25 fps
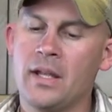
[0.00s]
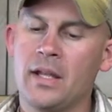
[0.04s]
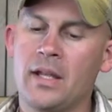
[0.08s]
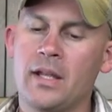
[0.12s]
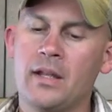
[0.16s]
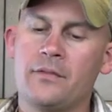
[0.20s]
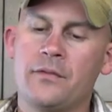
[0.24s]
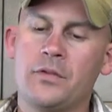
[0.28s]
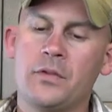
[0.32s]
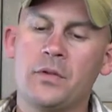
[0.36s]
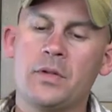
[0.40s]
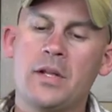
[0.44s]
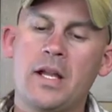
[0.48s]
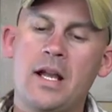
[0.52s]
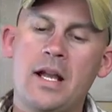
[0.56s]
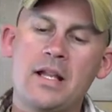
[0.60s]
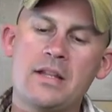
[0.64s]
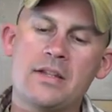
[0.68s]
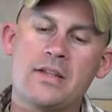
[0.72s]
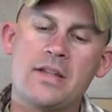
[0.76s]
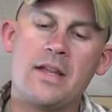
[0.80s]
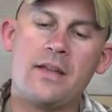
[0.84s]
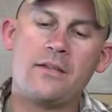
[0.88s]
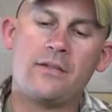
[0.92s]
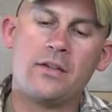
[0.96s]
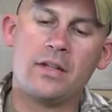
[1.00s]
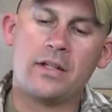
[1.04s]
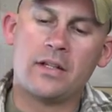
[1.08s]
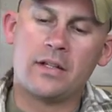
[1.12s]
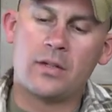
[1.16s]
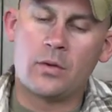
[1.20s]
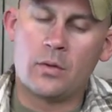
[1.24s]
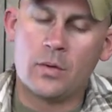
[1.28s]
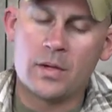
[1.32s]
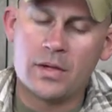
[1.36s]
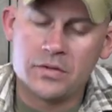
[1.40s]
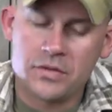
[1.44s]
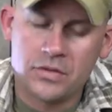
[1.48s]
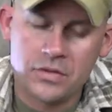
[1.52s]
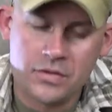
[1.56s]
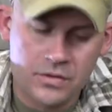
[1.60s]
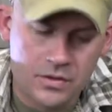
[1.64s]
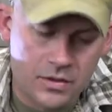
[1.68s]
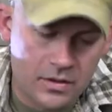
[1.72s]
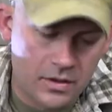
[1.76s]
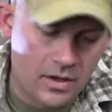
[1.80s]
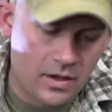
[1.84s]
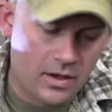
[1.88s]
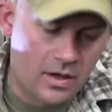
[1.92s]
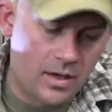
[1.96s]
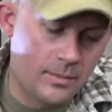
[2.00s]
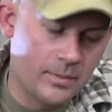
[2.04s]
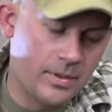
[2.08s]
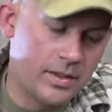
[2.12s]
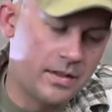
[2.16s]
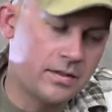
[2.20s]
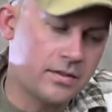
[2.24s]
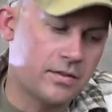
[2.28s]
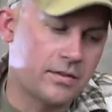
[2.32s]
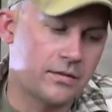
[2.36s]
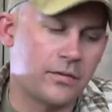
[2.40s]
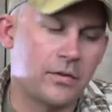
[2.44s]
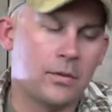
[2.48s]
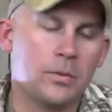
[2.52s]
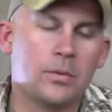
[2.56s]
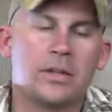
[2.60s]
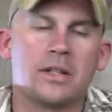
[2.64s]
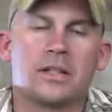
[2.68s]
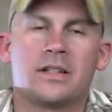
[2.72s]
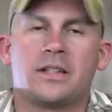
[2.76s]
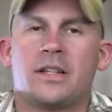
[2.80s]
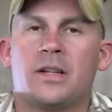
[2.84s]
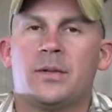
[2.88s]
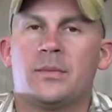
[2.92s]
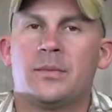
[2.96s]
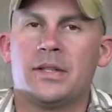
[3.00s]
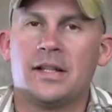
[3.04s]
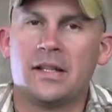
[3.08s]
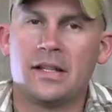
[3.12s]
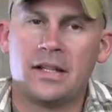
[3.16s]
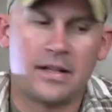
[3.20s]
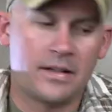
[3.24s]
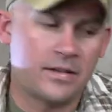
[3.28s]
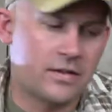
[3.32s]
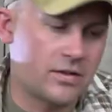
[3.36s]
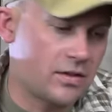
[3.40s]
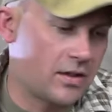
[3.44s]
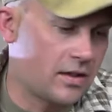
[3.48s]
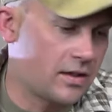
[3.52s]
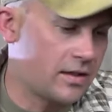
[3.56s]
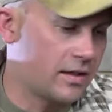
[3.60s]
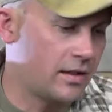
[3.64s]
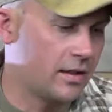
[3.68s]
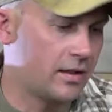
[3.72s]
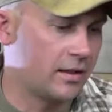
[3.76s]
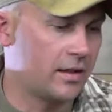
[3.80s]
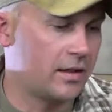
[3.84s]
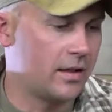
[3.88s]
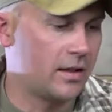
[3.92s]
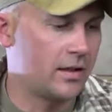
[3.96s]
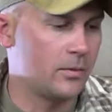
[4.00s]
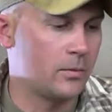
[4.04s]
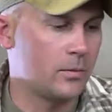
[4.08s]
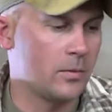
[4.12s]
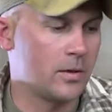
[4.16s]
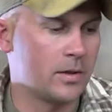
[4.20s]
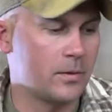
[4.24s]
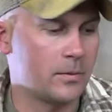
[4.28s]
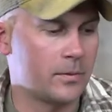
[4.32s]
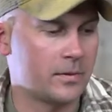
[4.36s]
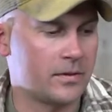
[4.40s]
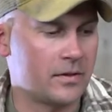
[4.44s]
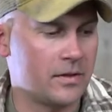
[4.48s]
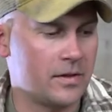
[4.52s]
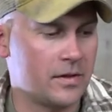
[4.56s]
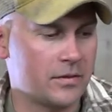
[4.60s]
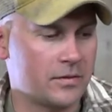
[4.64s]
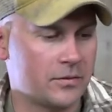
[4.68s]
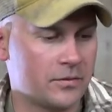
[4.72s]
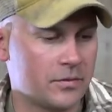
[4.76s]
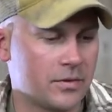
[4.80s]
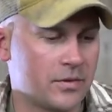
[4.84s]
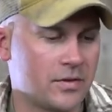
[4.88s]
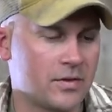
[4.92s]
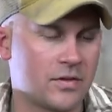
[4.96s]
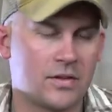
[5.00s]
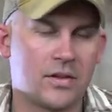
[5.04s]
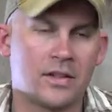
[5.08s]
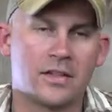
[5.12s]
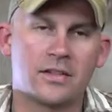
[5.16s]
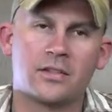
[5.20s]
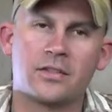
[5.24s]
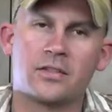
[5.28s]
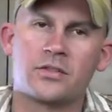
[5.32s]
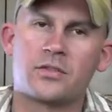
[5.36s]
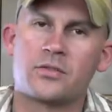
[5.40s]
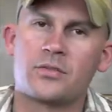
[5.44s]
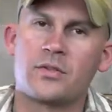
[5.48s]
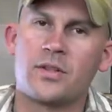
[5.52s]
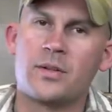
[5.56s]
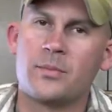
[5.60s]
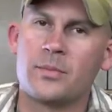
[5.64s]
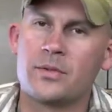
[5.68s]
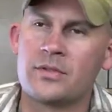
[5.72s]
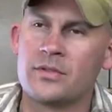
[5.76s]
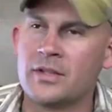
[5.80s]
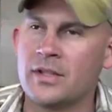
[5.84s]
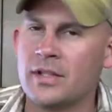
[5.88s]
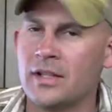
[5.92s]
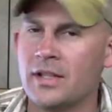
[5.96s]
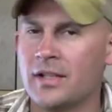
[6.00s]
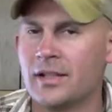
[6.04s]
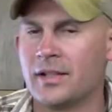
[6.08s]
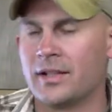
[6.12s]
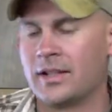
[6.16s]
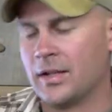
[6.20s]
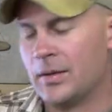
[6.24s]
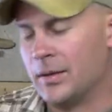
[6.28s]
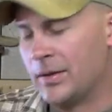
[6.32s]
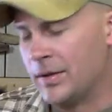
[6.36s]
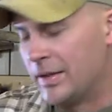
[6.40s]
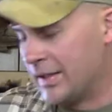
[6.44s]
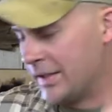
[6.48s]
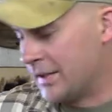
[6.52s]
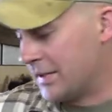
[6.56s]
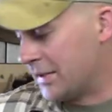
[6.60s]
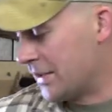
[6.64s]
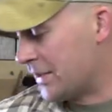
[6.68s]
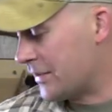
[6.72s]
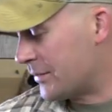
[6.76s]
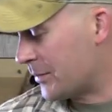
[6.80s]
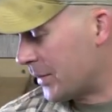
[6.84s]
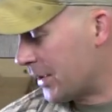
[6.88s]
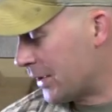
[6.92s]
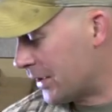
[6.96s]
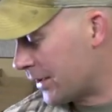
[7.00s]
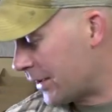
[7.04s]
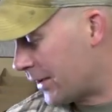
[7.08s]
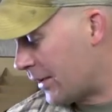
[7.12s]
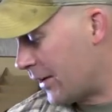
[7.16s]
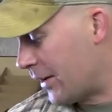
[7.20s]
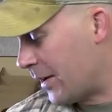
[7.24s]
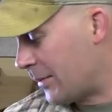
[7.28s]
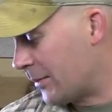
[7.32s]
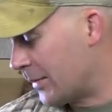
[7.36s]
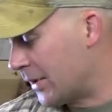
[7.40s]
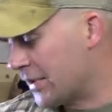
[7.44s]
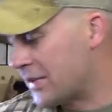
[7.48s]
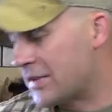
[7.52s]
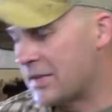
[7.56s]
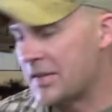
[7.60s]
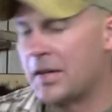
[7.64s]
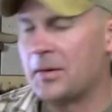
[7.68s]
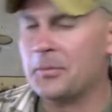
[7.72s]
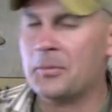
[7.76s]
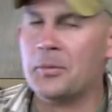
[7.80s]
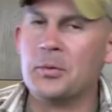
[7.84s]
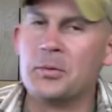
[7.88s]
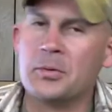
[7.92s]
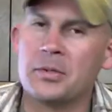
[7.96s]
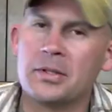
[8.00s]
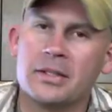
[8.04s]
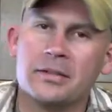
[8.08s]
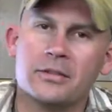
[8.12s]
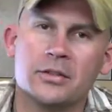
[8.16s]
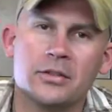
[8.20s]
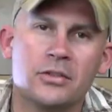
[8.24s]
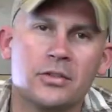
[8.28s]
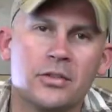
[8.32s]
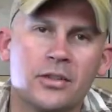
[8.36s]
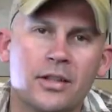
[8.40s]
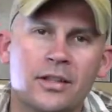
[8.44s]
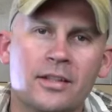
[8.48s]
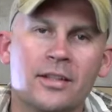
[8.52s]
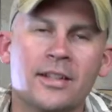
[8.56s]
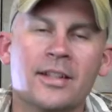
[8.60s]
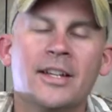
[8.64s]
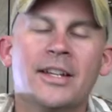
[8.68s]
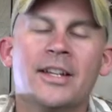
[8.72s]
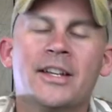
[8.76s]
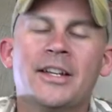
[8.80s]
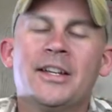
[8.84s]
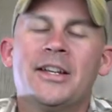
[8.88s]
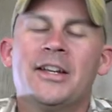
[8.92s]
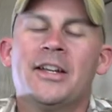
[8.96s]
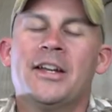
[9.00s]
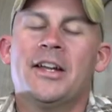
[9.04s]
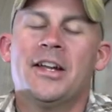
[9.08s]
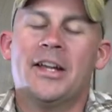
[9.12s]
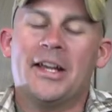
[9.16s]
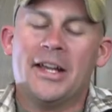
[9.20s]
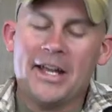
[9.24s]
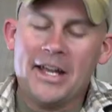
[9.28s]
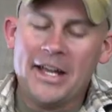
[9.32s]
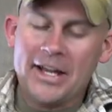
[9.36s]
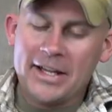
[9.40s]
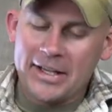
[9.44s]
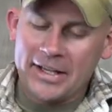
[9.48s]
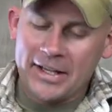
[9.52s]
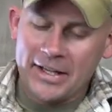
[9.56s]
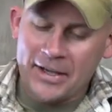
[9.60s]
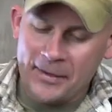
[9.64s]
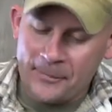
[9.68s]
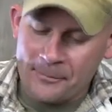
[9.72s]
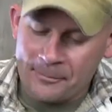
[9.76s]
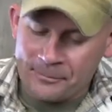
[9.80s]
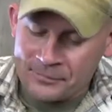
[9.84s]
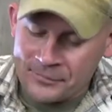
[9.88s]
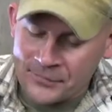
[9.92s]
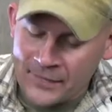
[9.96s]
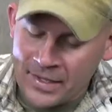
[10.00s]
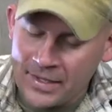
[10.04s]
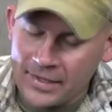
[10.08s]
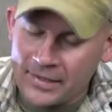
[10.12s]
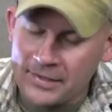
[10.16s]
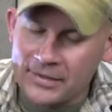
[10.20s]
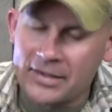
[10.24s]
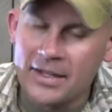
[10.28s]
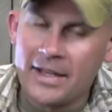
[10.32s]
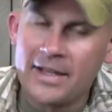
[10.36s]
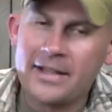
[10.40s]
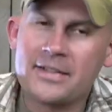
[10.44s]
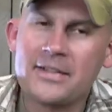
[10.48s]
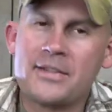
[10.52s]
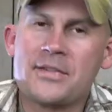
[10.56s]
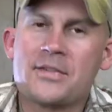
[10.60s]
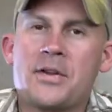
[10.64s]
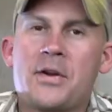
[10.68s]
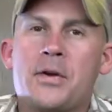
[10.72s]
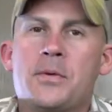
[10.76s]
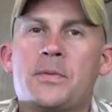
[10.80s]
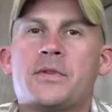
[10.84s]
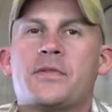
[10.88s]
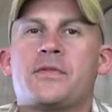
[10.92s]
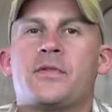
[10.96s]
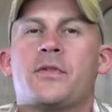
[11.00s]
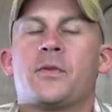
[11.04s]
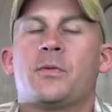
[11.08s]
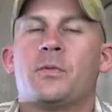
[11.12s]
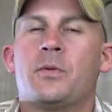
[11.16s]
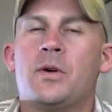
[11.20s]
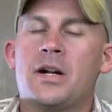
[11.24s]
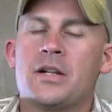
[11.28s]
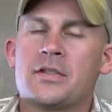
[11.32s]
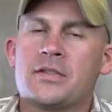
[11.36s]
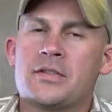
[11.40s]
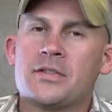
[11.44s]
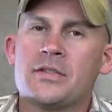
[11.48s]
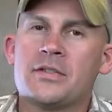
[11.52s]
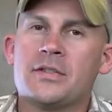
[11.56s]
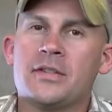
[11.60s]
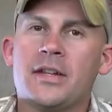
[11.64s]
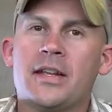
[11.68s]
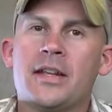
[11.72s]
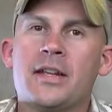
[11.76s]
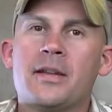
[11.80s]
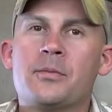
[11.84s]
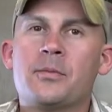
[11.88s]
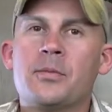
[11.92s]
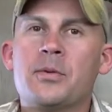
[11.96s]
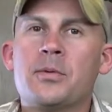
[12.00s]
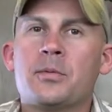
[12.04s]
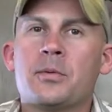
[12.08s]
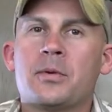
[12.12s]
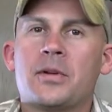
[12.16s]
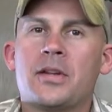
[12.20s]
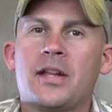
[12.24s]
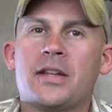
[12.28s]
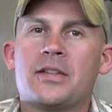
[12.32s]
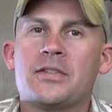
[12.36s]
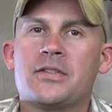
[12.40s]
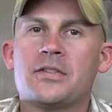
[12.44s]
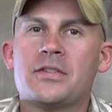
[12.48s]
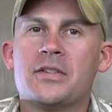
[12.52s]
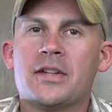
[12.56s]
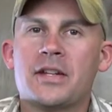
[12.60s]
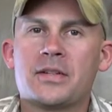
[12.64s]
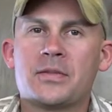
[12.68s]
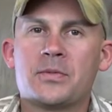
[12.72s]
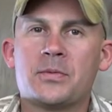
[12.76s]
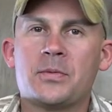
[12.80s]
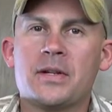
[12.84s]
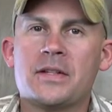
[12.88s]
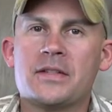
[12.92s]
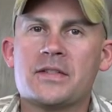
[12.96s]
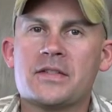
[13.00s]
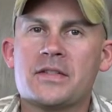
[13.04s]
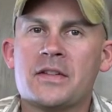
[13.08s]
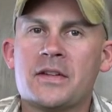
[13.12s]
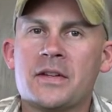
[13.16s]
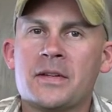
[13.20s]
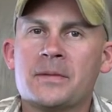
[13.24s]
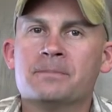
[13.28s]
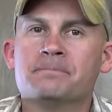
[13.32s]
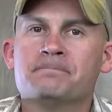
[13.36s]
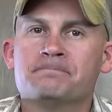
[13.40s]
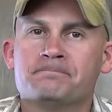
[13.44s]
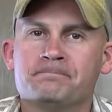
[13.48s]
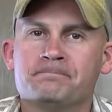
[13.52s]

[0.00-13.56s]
If you guys have any questions or comments, if you want to tell me that I suck and I can't work with ostrich, stick to streamers, go ahead and leave them in the comments. I won't give a shit. Anyhow, thanks as always for watching, and we will catch you next Wednesday.